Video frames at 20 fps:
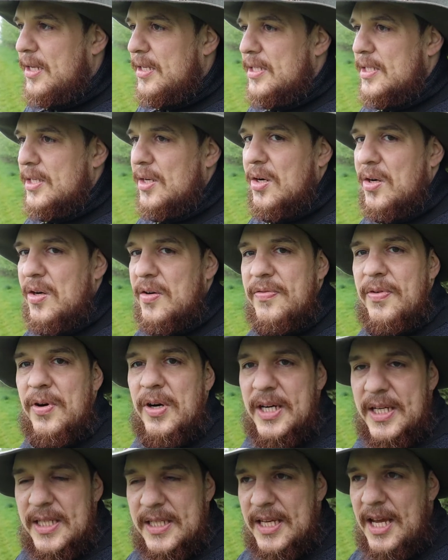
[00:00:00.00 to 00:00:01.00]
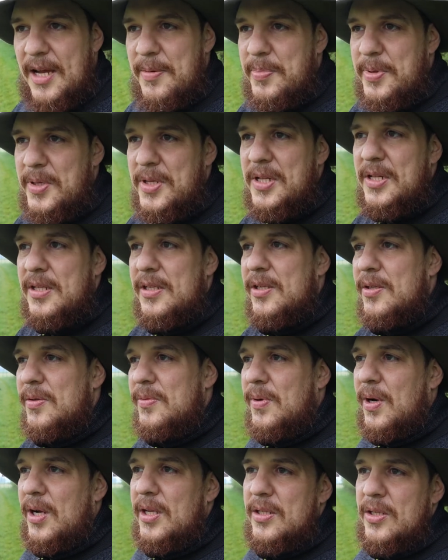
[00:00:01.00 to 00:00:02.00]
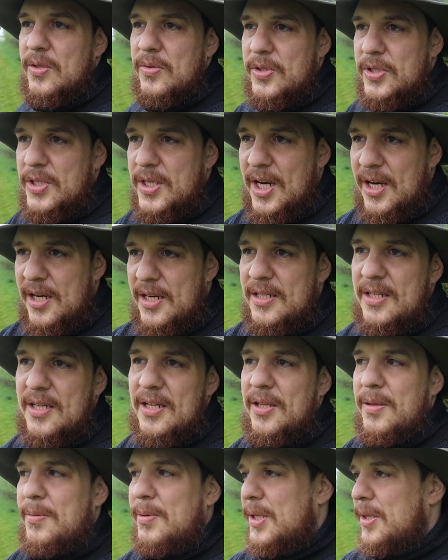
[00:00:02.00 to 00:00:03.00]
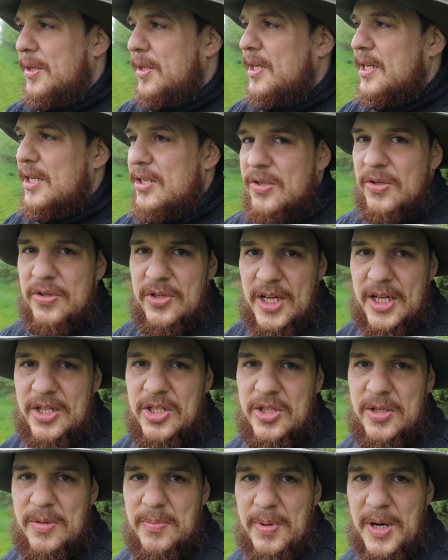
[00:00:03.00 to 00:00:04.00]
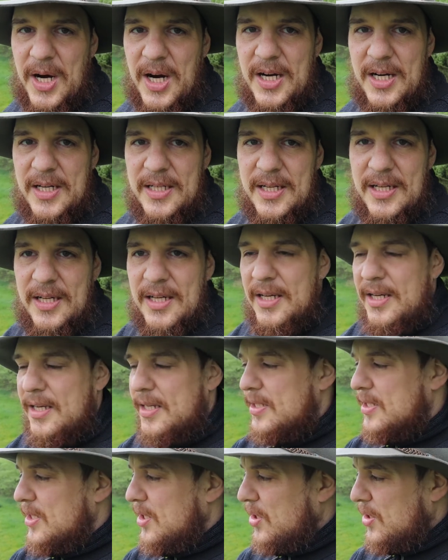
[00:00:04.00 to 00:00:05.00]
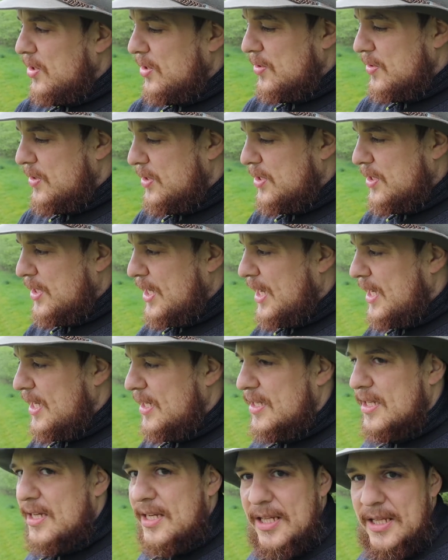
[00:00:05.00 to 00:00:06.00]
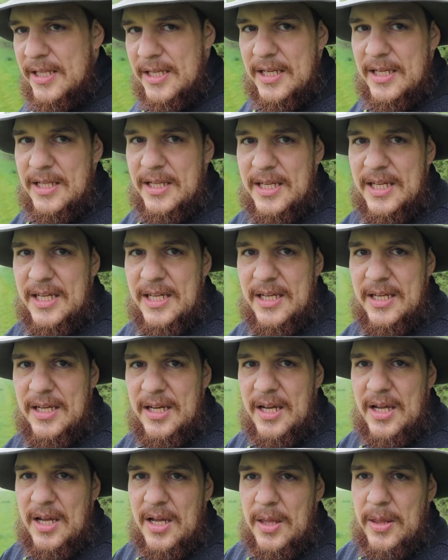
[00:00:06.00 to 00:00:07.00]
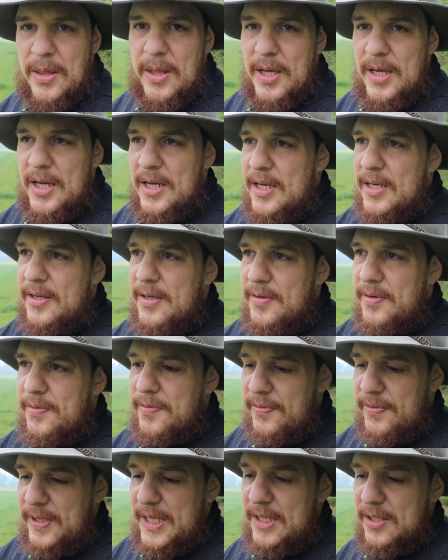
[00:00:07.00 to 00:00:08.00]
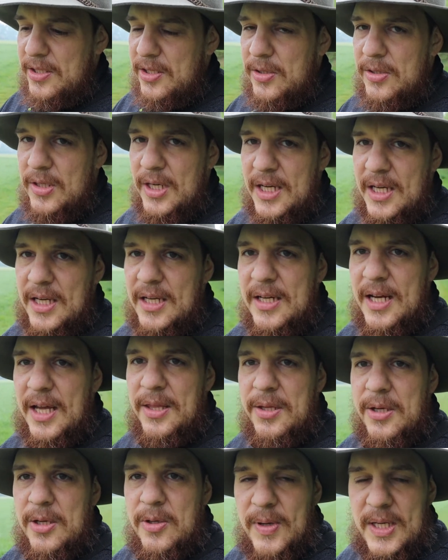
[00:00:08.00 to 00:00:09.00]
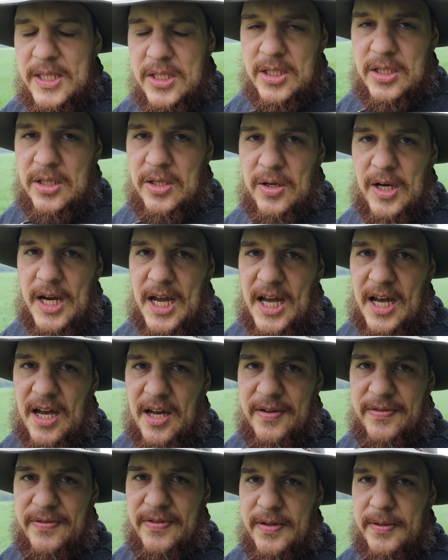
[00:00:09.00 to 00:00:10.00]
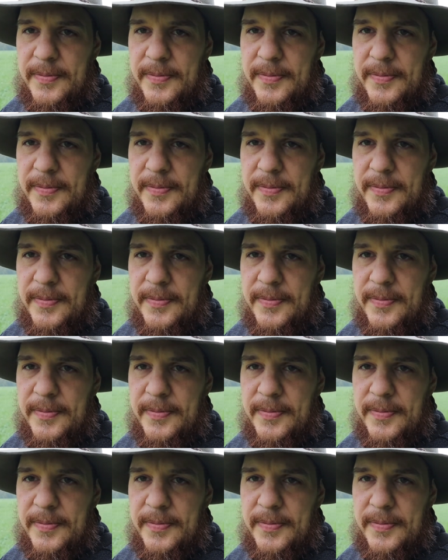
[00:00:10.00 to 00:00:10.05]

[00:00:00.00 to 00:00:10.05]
So, for example, you want to start with the introduction part, so you state clearly the field you're in and the question you have.